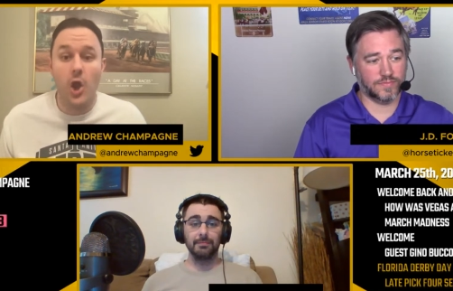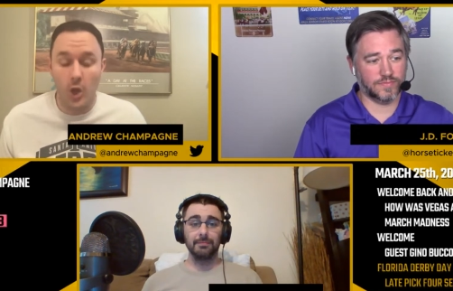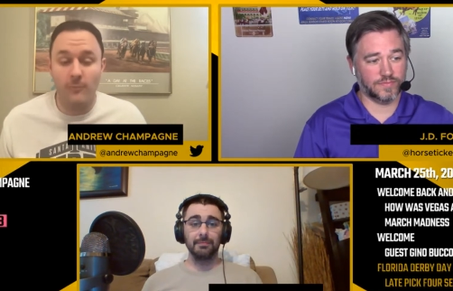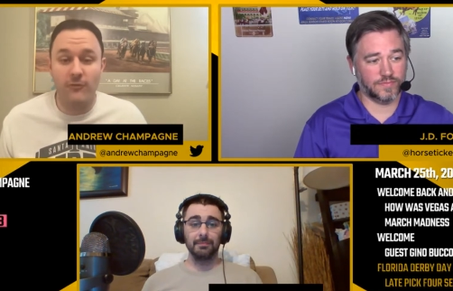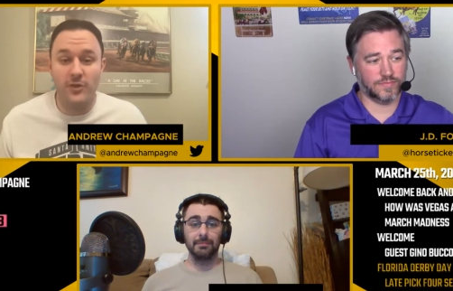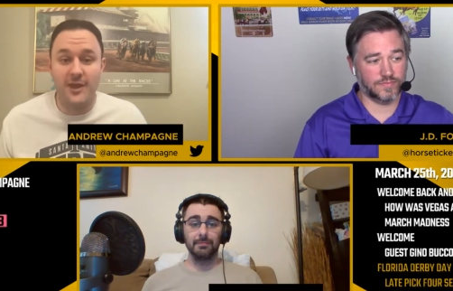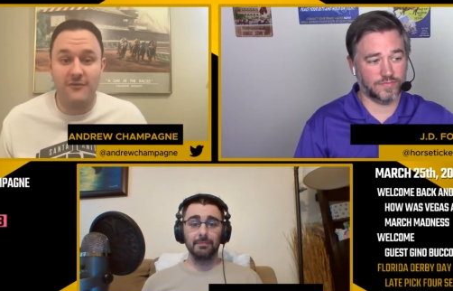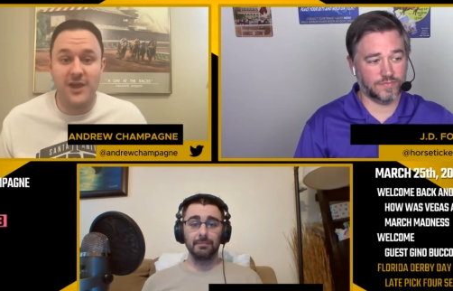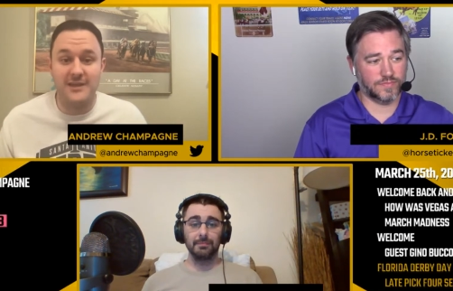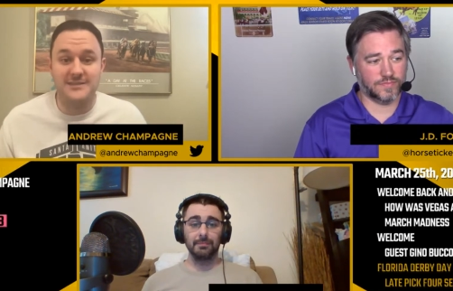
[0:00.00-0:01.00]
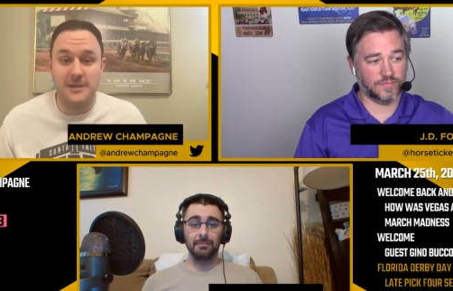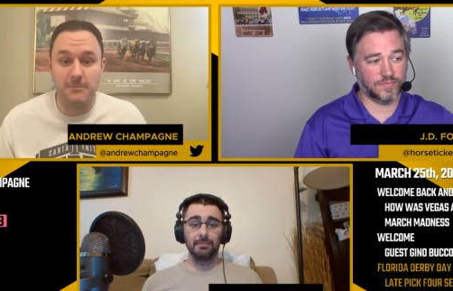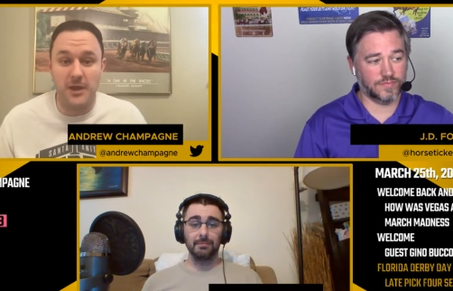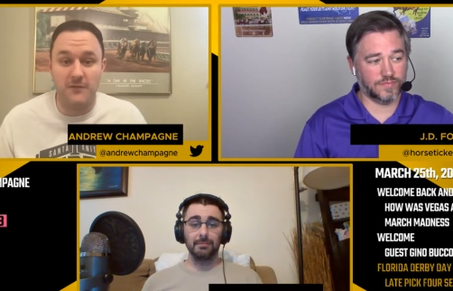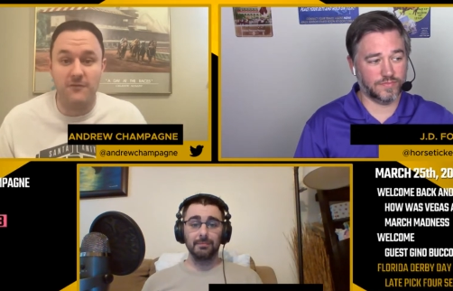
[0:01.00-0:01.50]
Speaker 1: Hopefully, I've gone
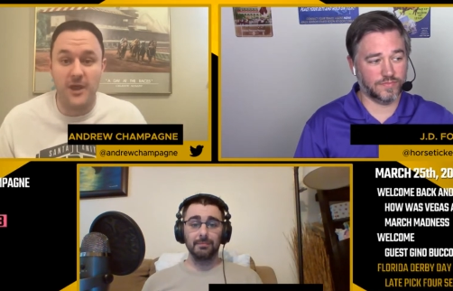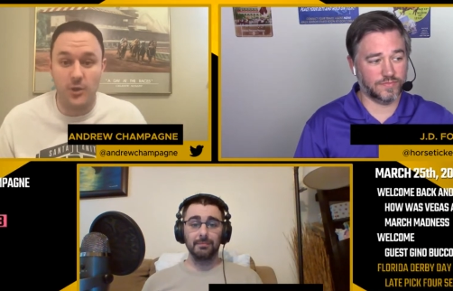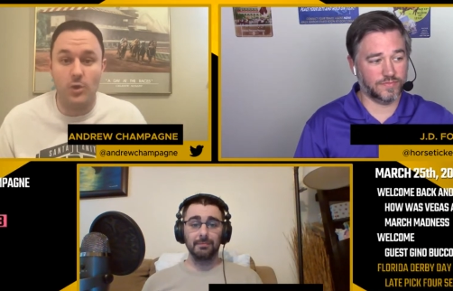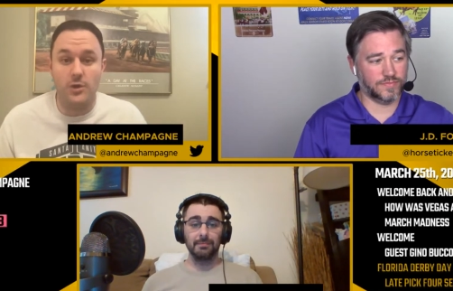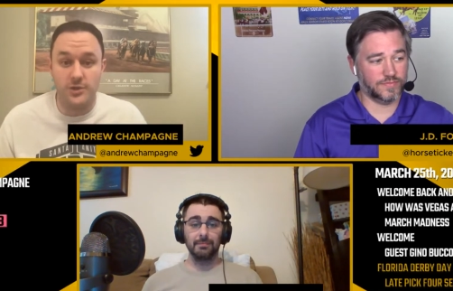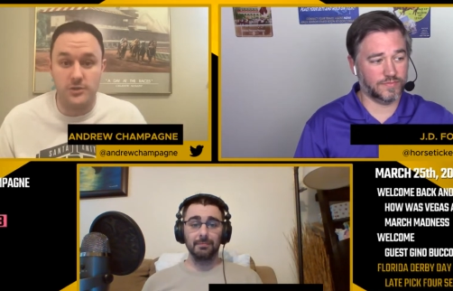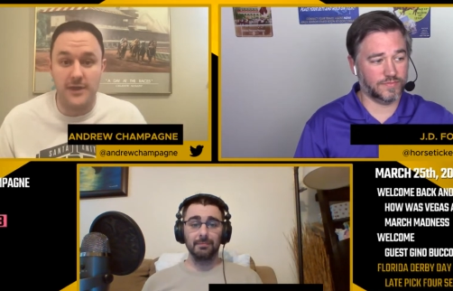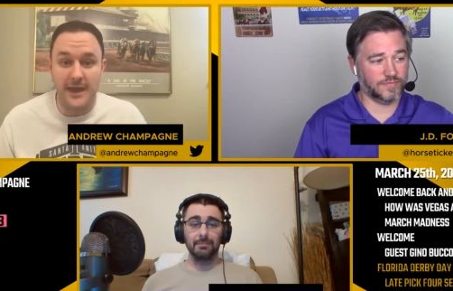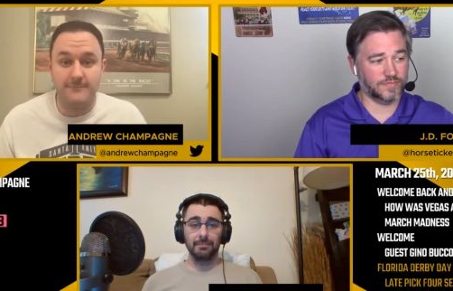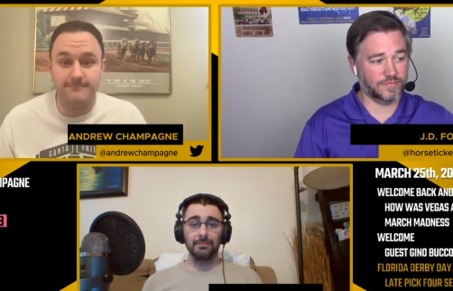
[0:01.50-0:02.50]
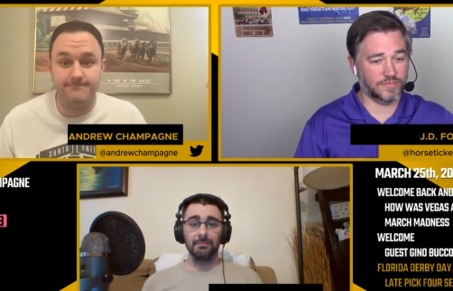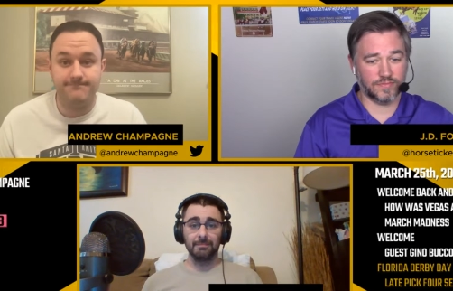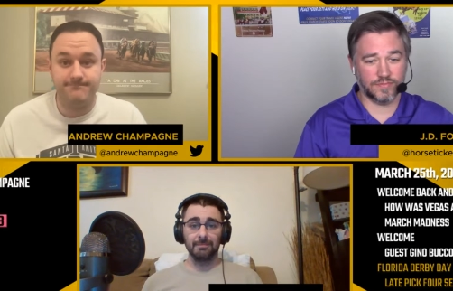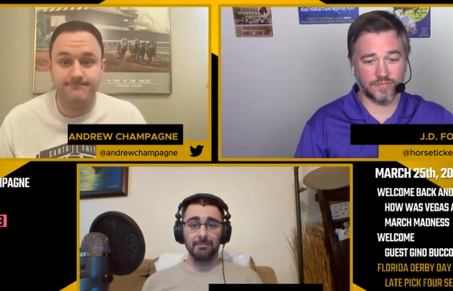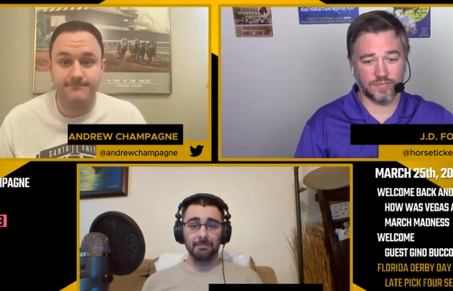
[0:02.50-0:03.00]
deep enough in order to do that.
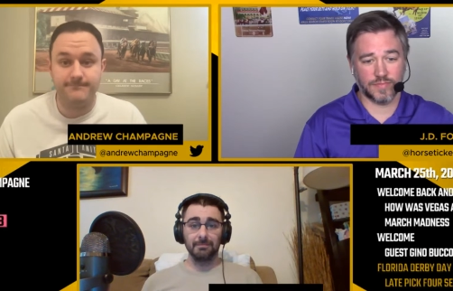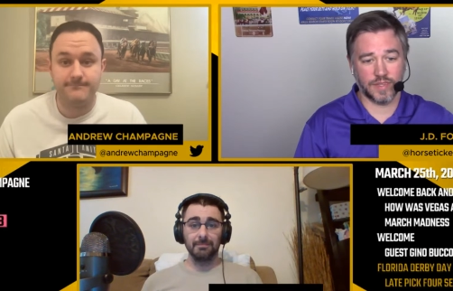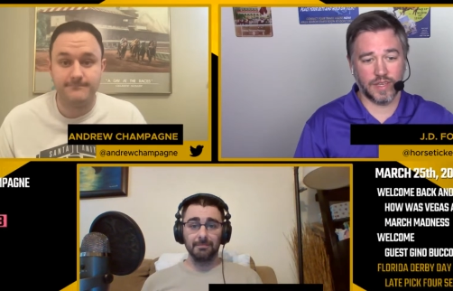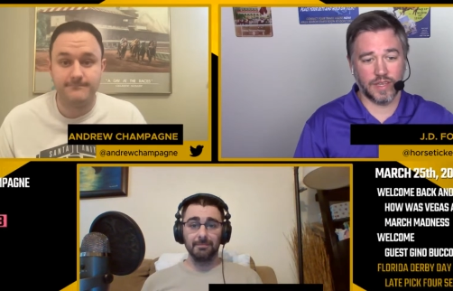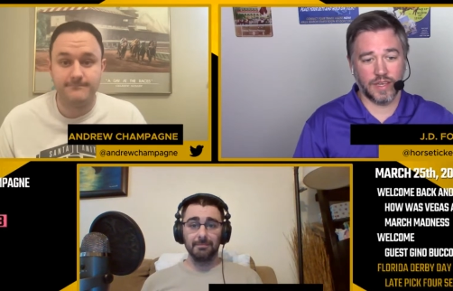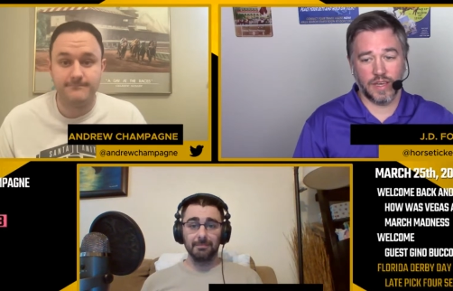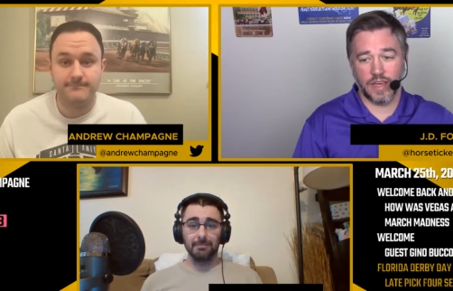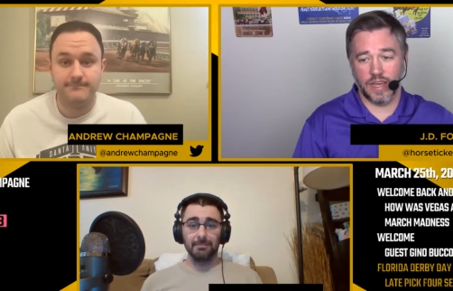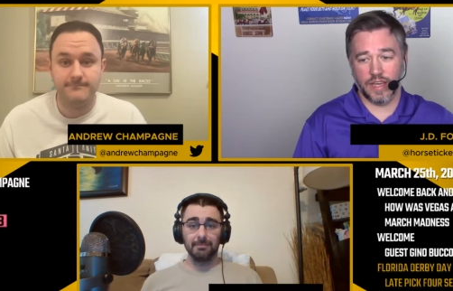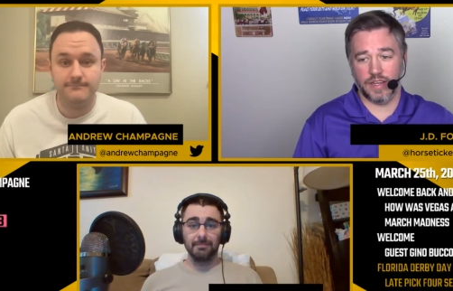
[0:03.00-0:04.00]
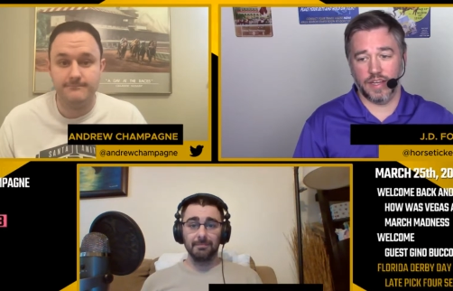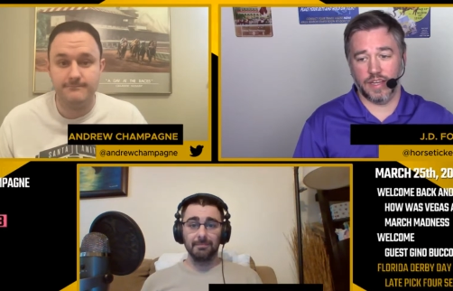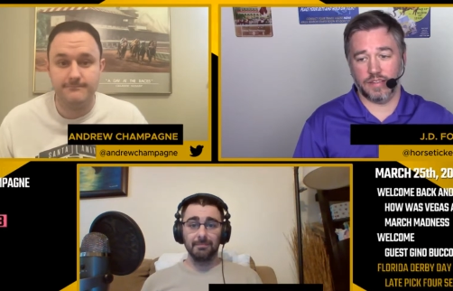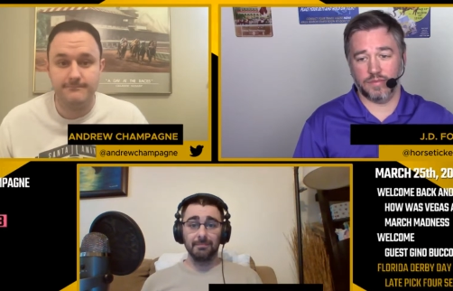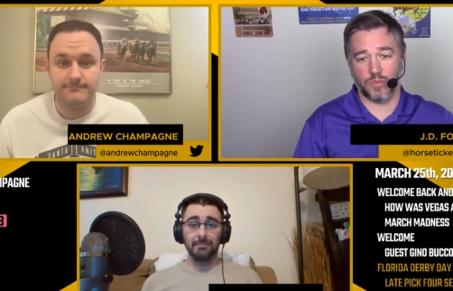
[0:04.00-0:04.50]
Speaker 2: And
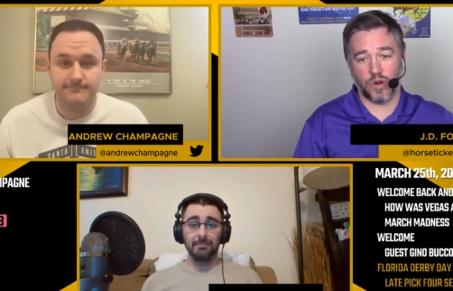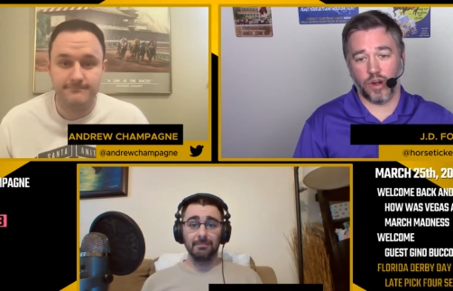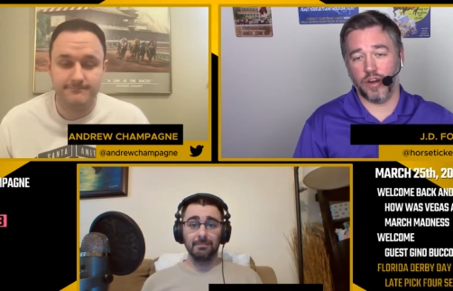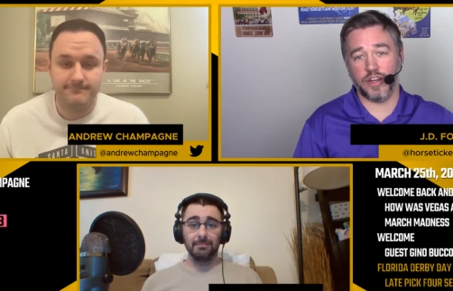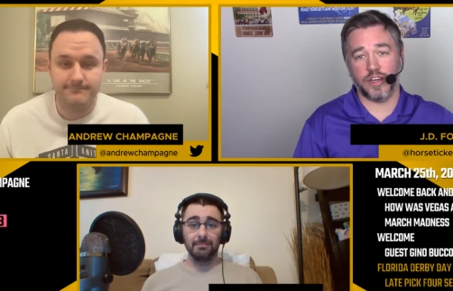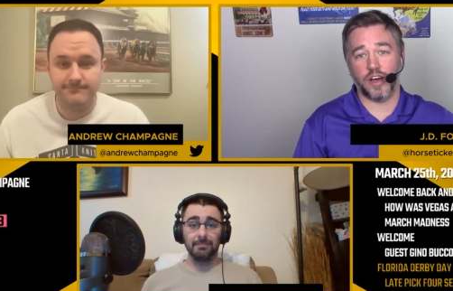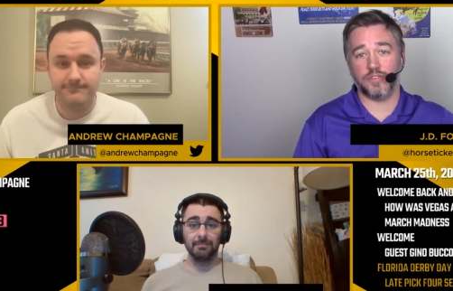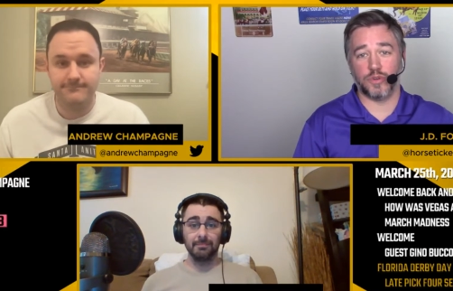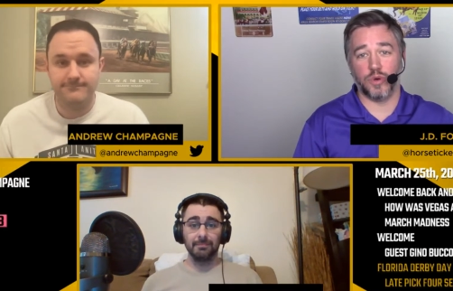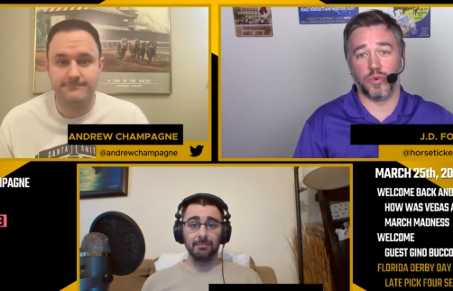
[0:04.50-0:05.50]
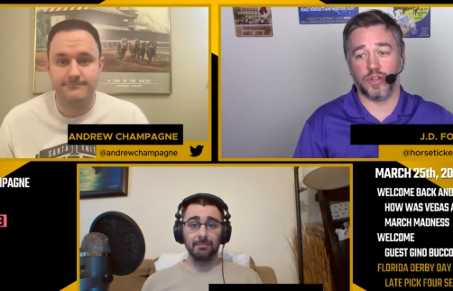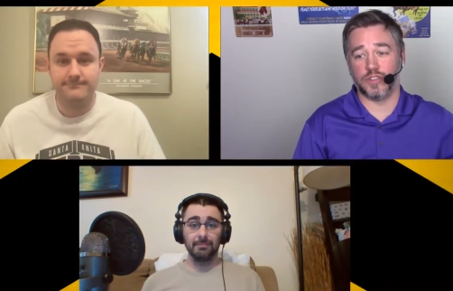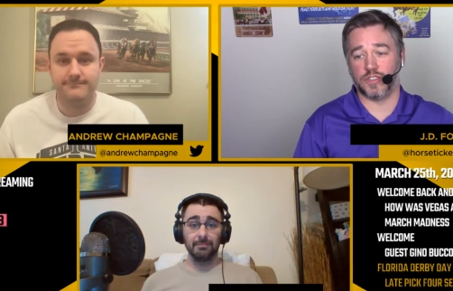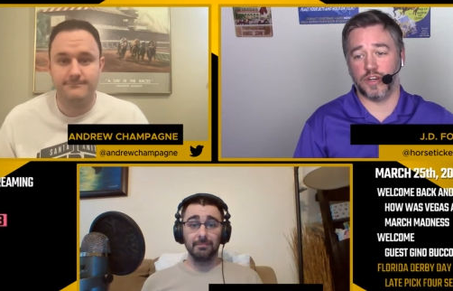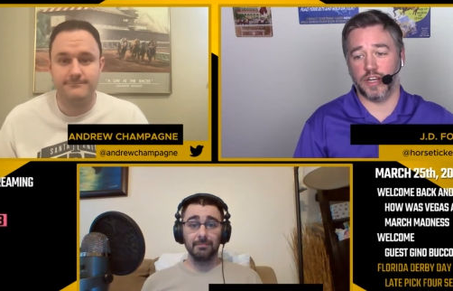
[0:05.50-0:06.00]
we're already off to a weird
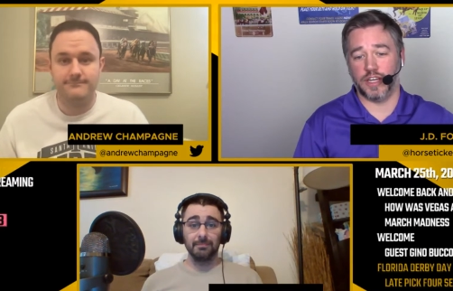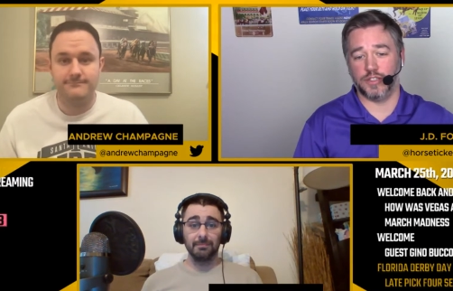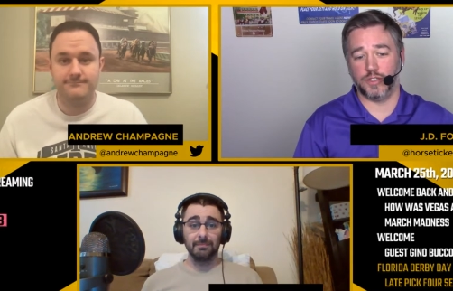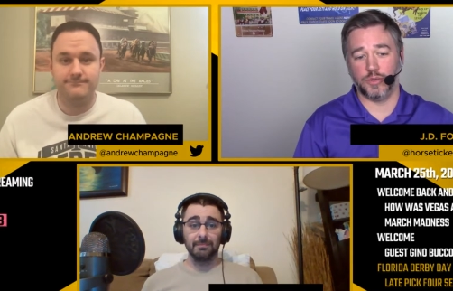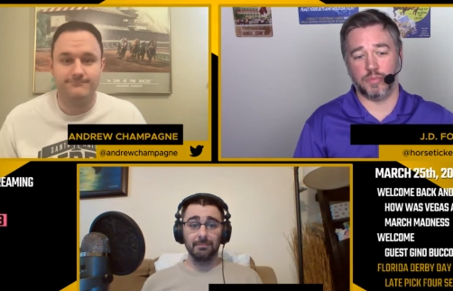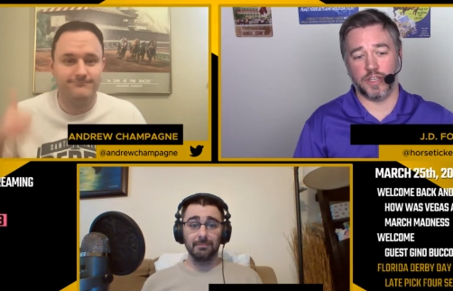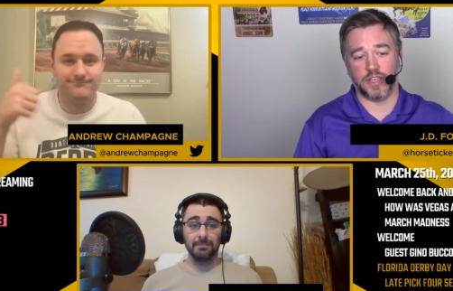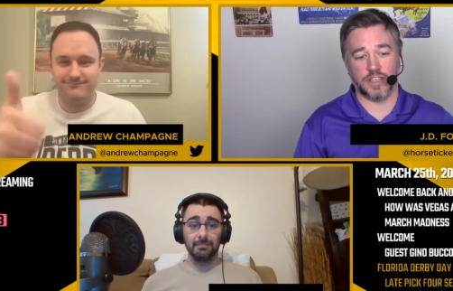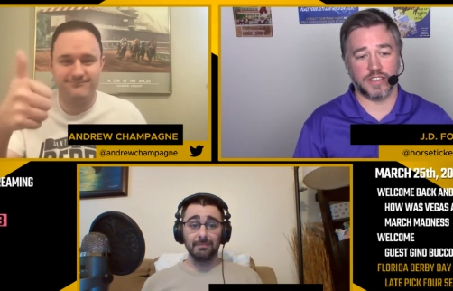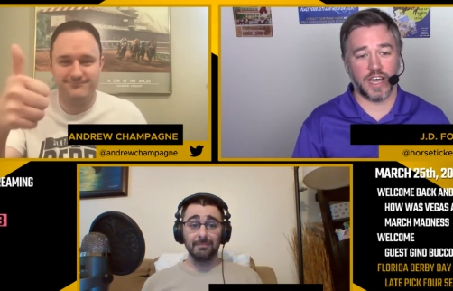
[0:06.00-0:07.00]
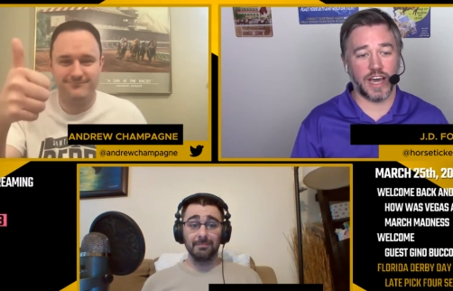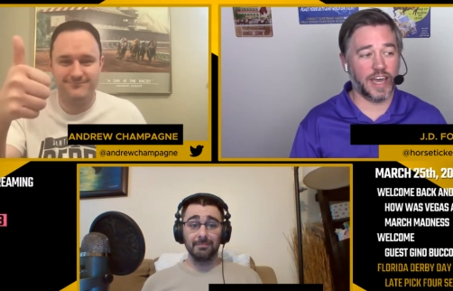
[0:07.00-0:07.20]
start, Andrew, because I